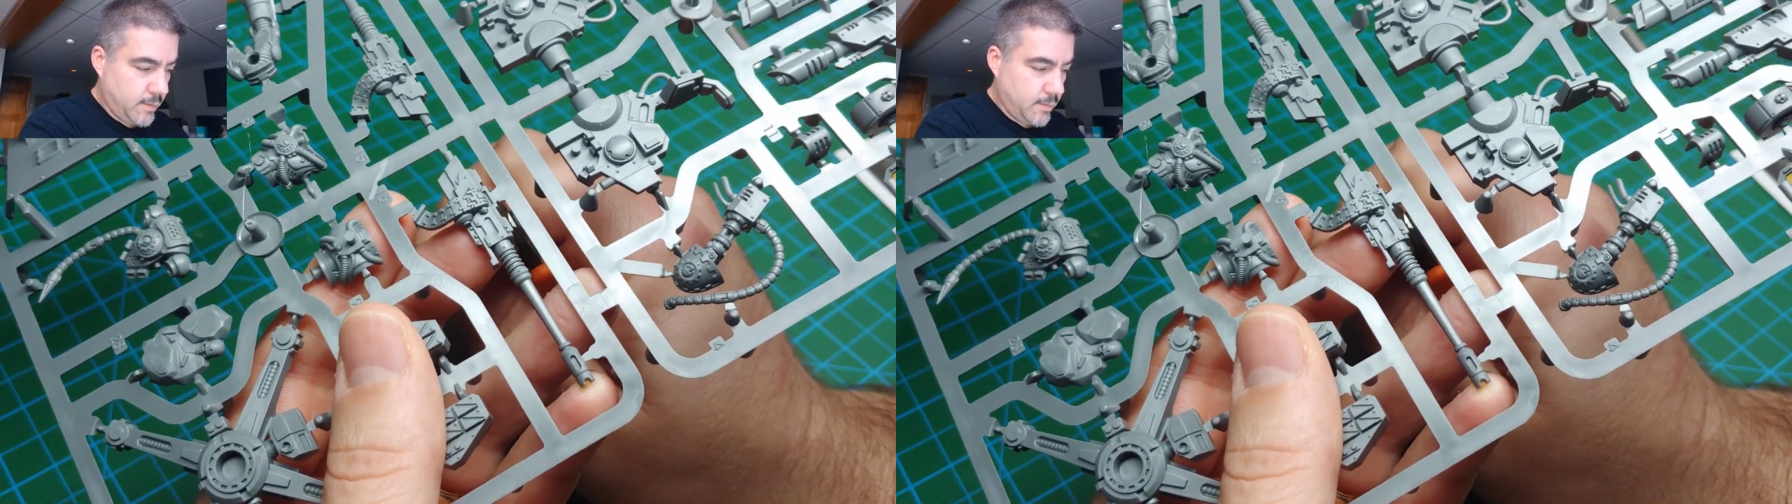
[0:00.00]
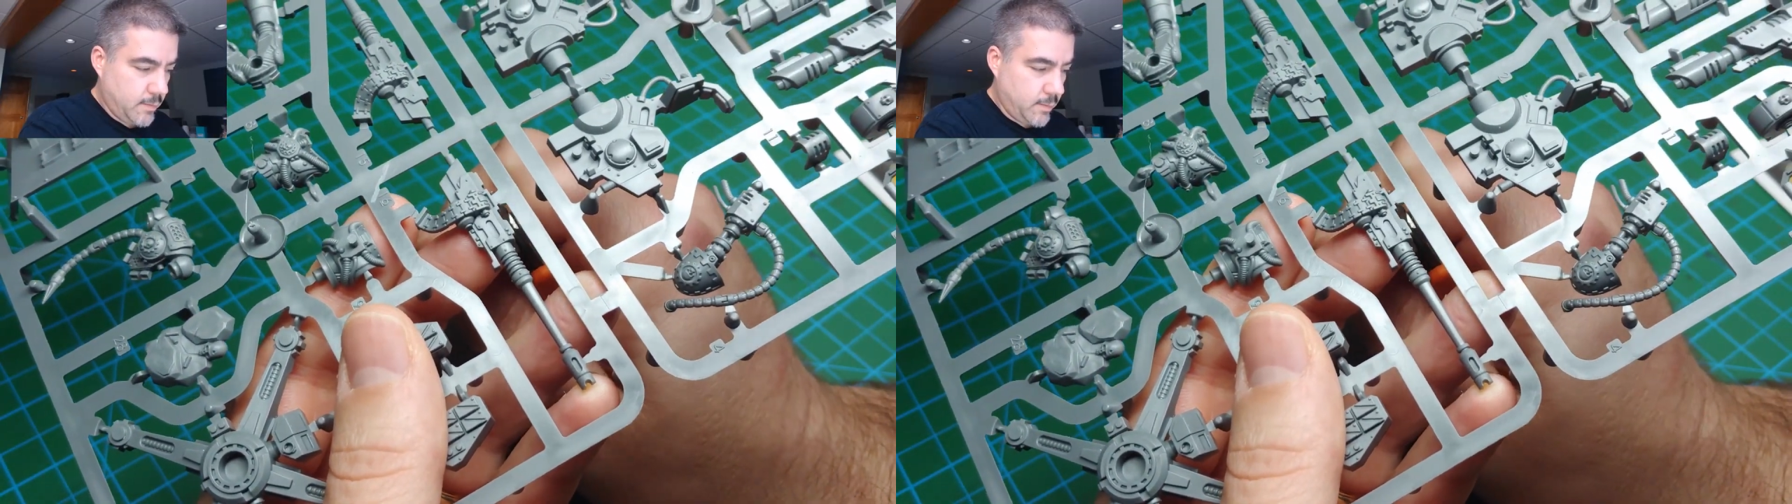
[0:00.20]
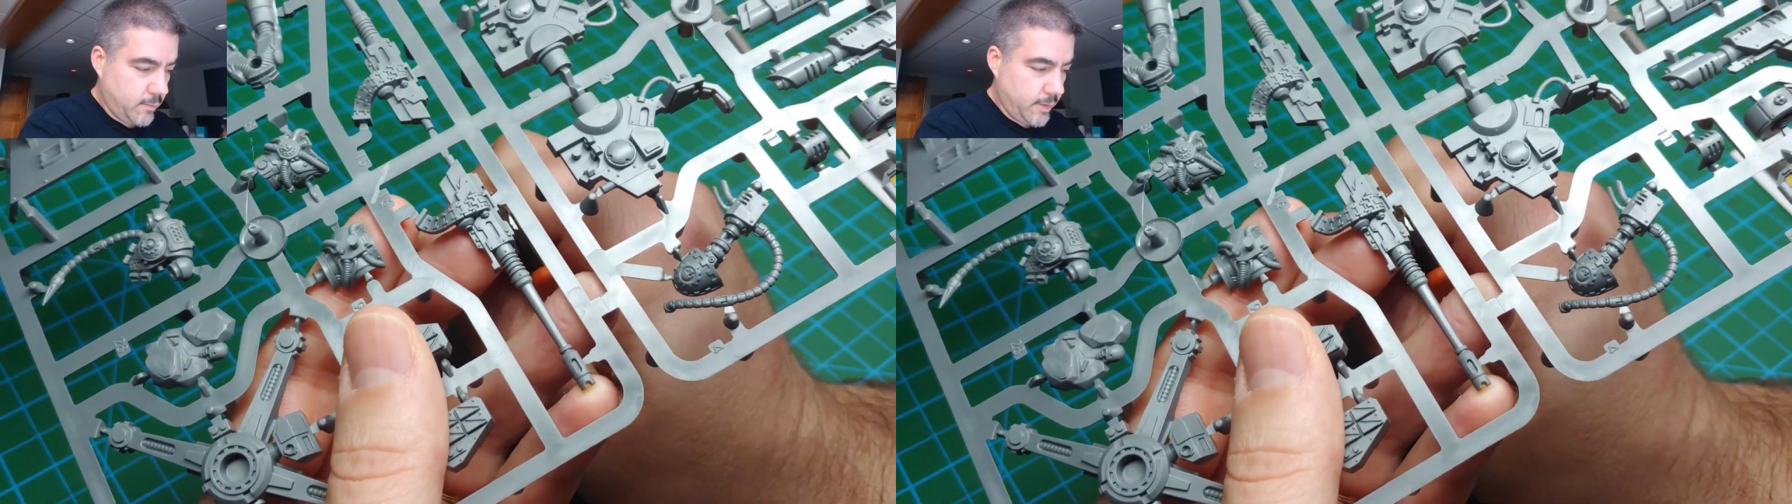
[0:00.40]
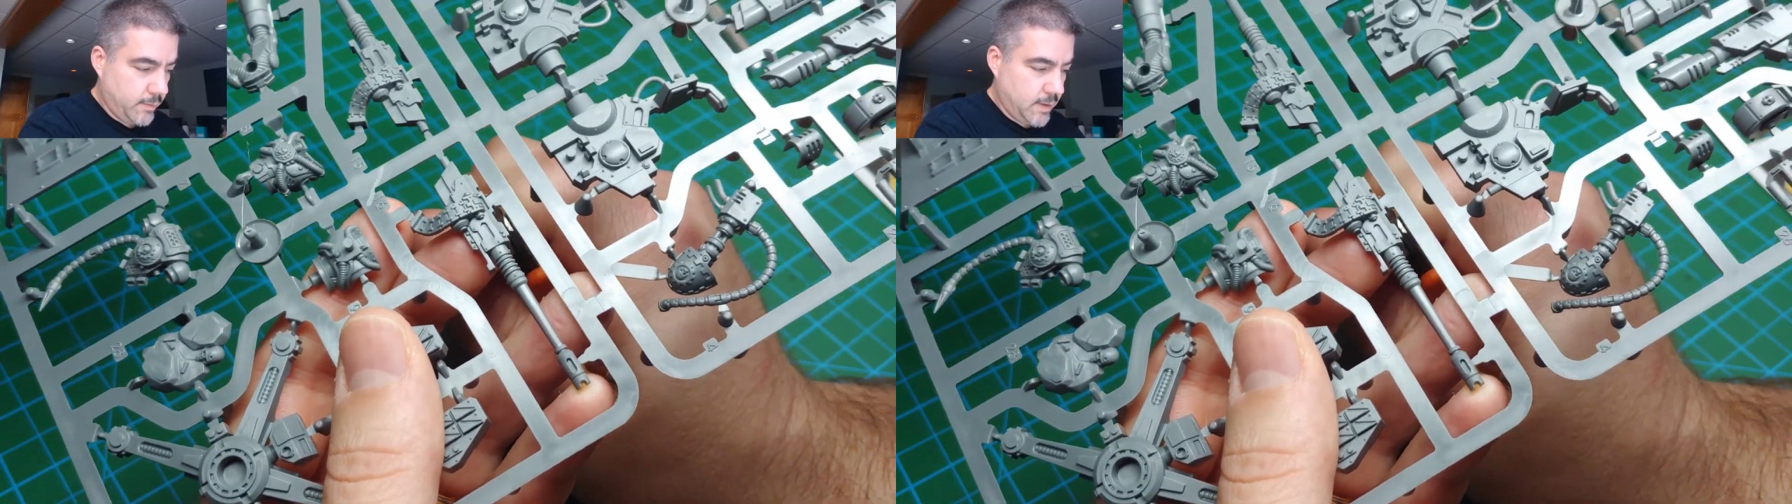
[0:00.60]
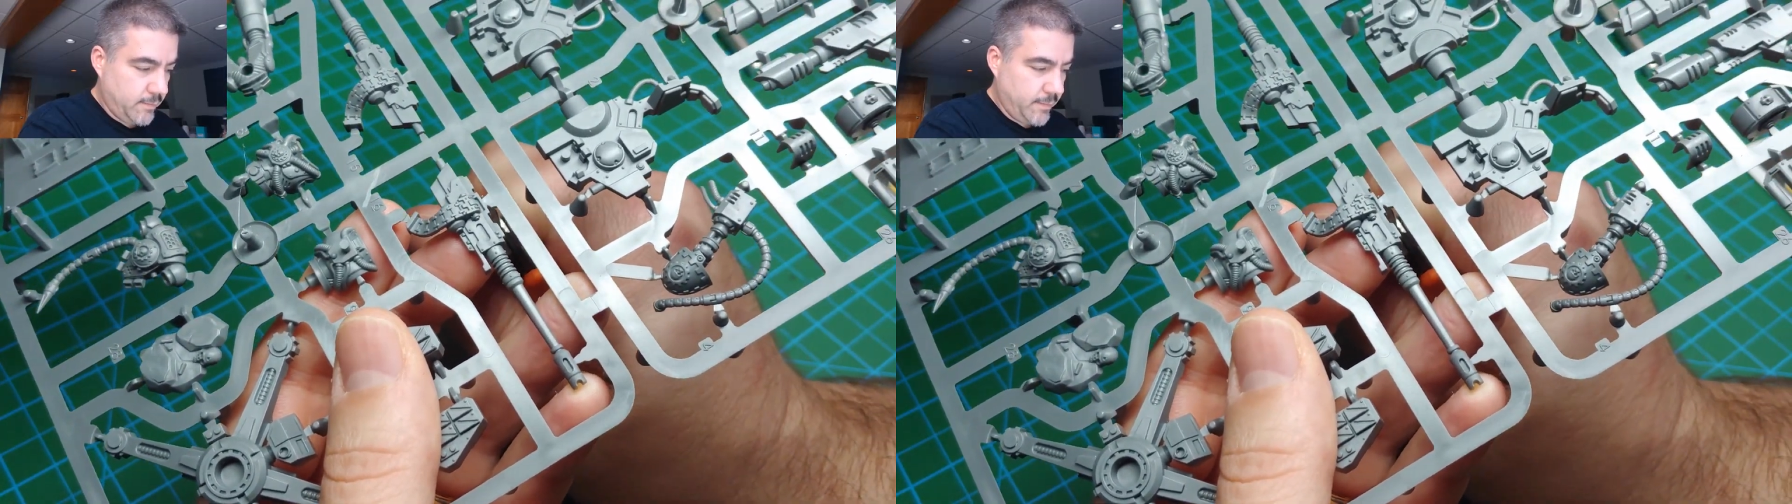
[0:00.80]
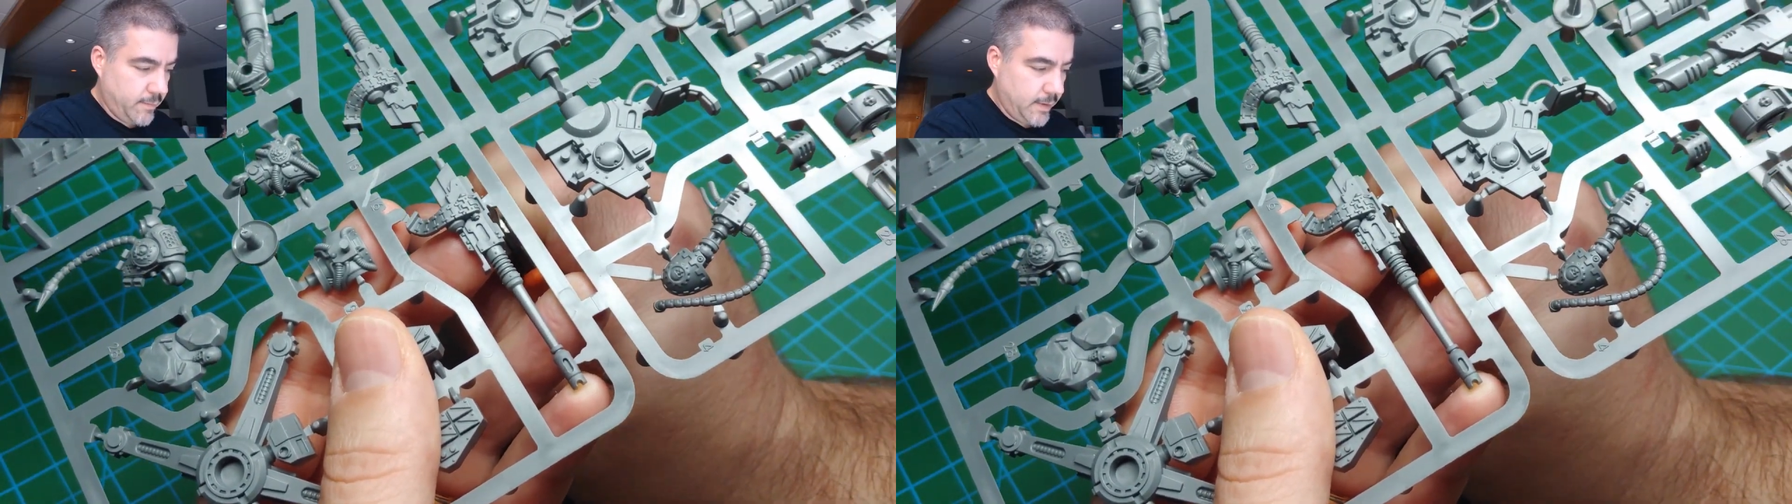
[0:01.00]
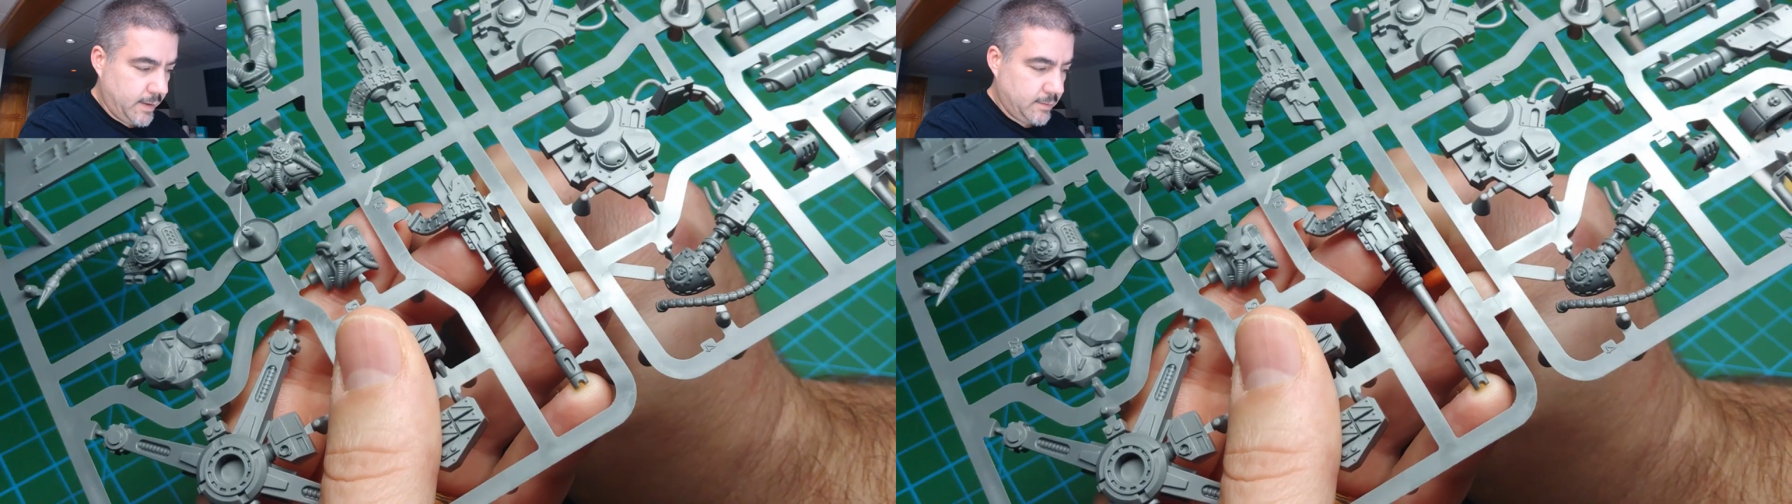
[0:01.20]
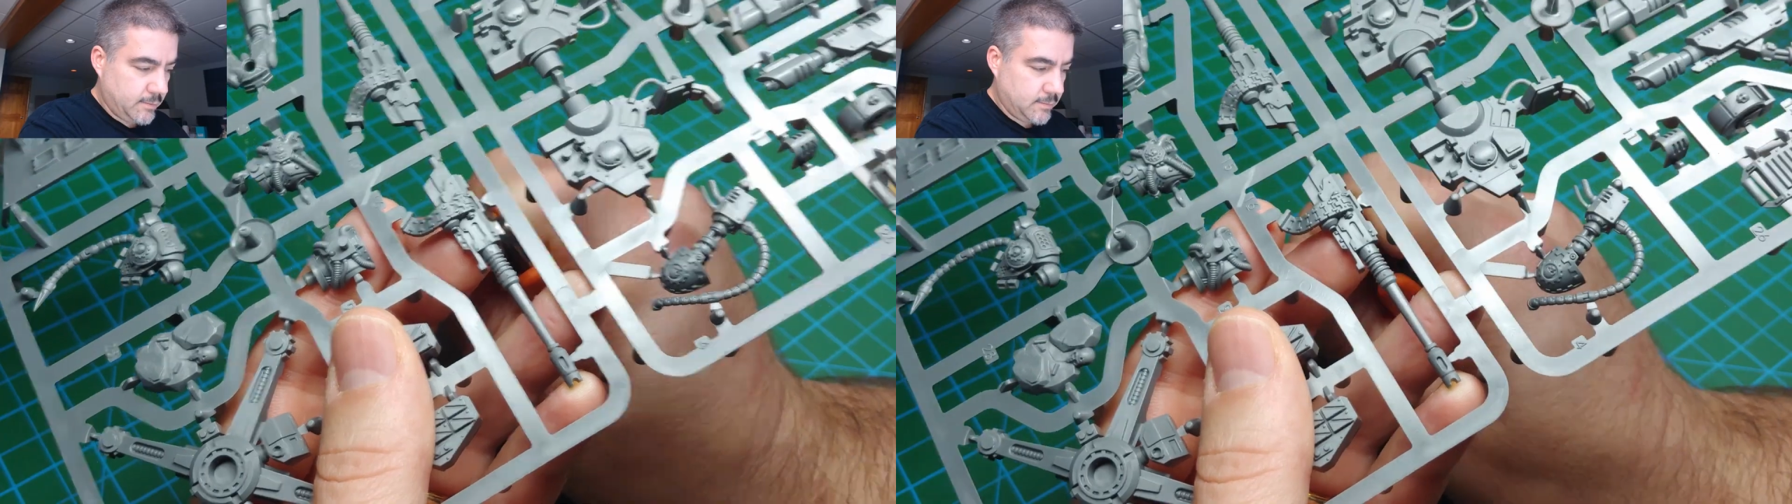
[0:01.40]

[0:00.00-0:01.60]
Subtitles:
or relatively flat.